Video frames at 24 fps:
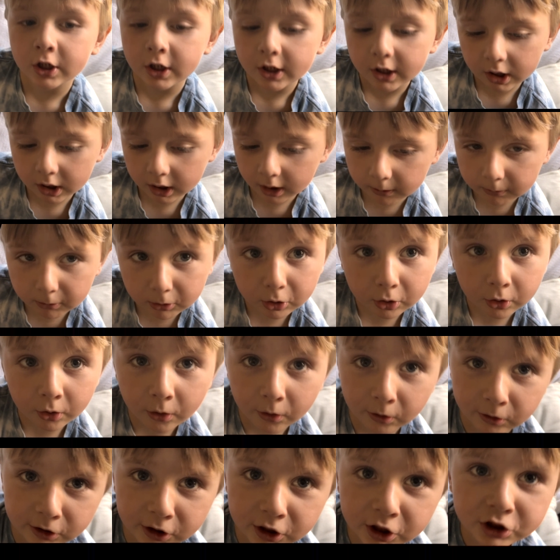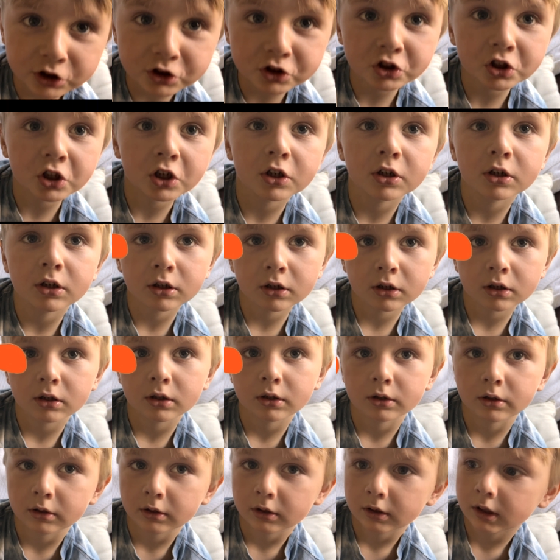Some are orange
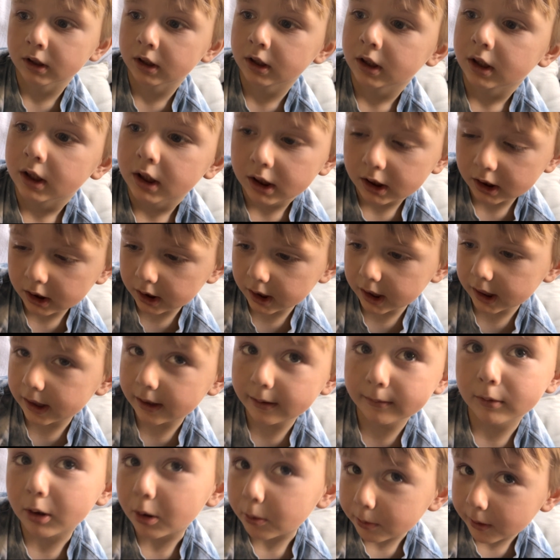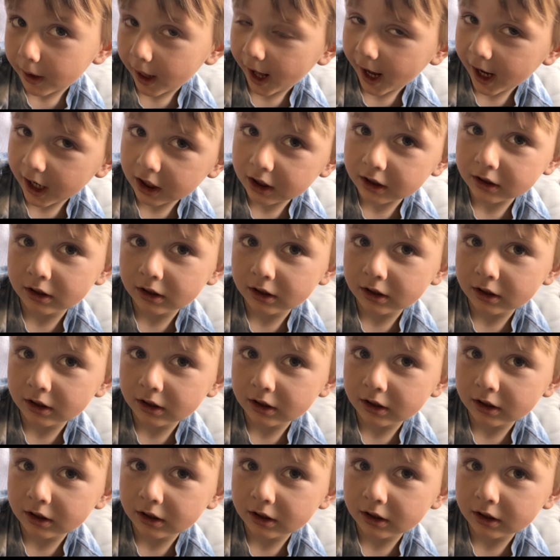and some are black.